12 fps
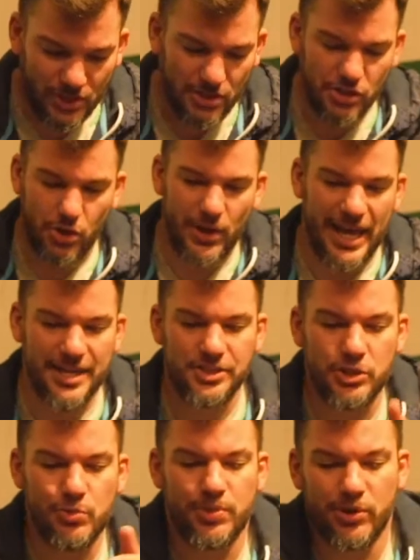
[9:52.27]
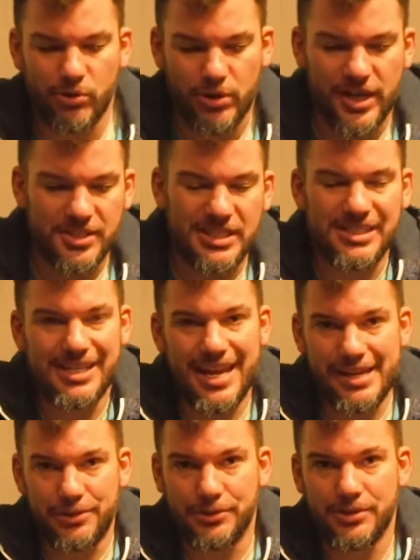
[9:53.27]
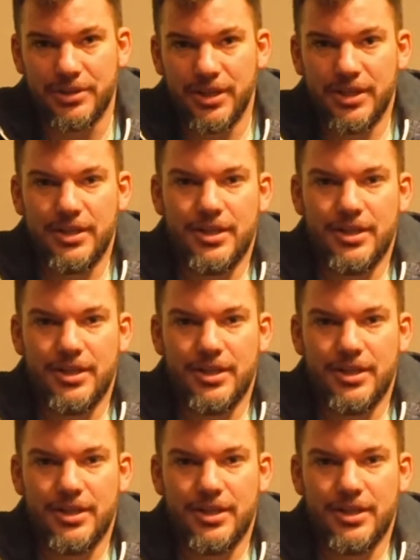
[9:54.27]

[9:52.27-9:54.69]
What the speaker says: So as you progress as an angler,